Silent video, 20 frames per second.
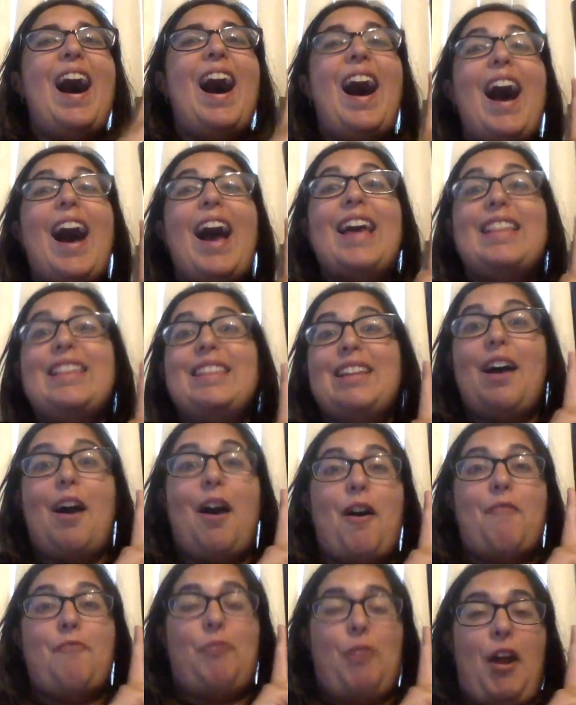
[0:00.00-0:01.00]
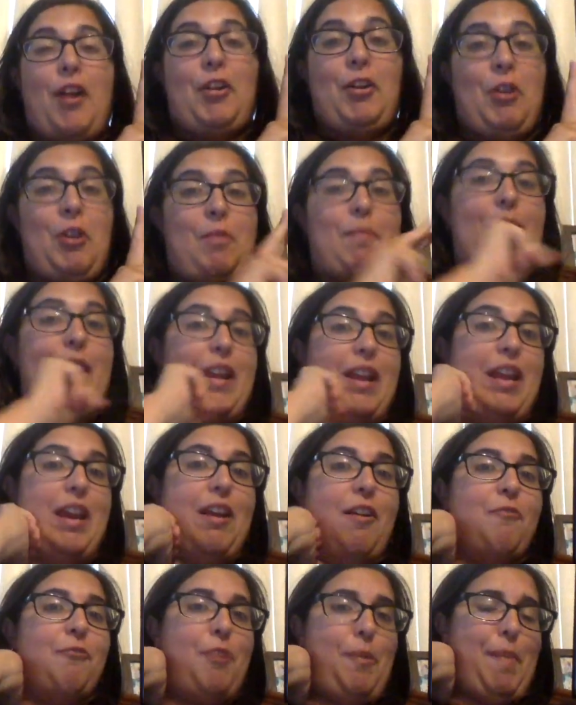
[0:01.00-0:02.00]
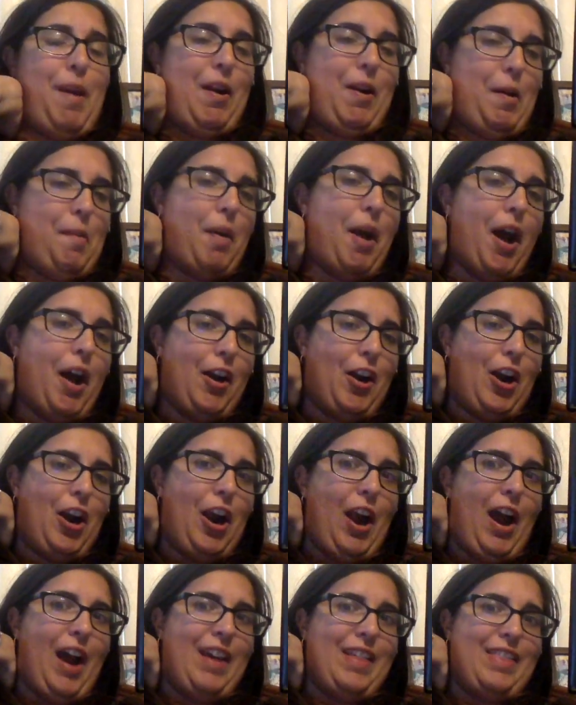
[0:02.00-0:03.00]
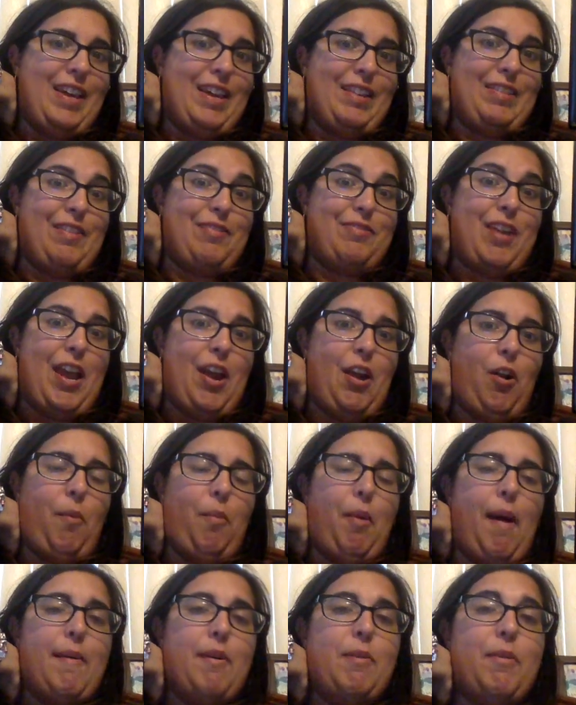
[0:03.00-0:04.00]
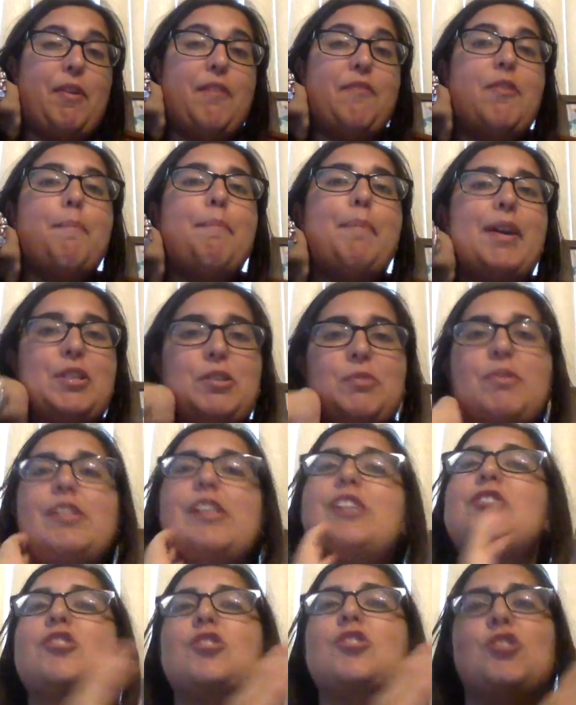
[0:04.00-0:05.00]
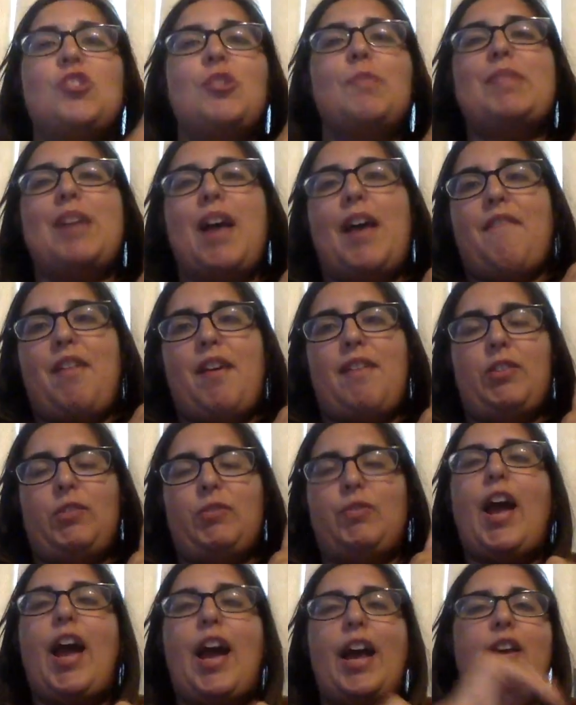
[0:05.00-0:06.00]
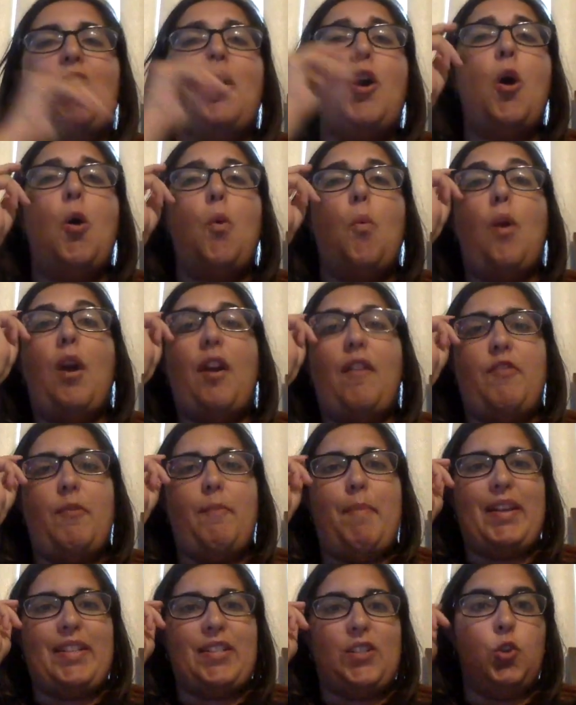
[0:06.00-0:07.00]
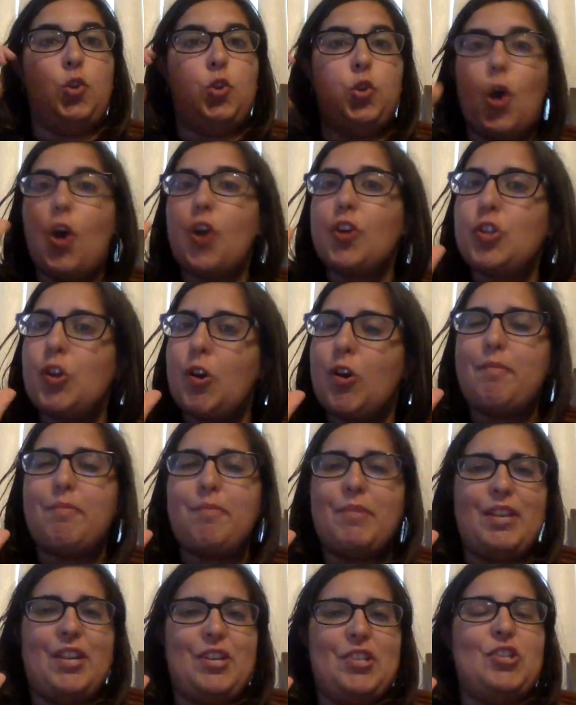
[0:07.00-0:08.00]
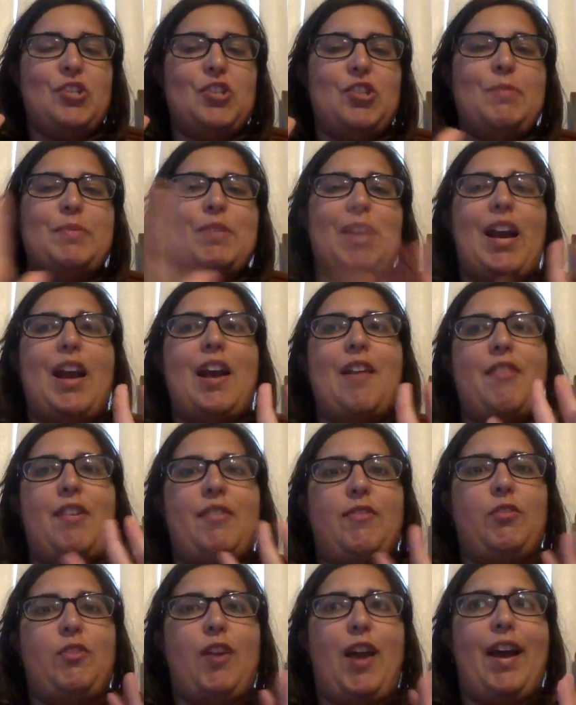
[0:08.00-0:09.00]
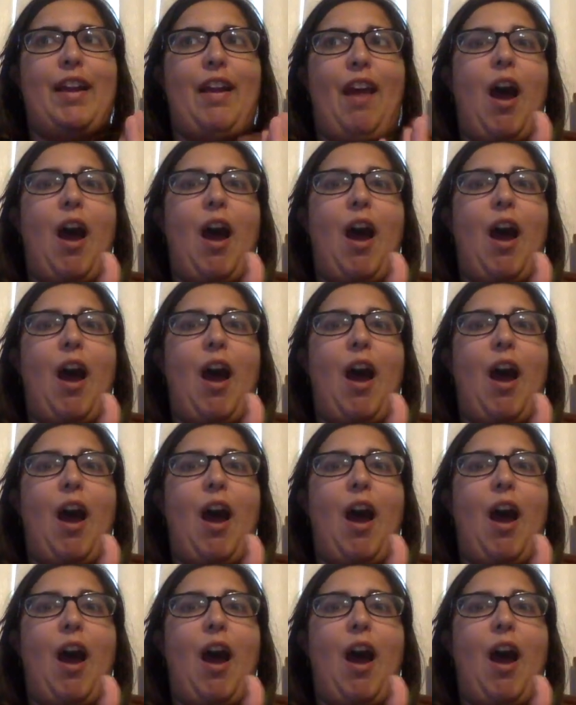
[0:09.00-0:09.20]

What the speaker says: I love Ron and Hermione from Harry Potter. I think that they are probably one of the best relationships I've ever read, one of the best long-term relationships I have ever read.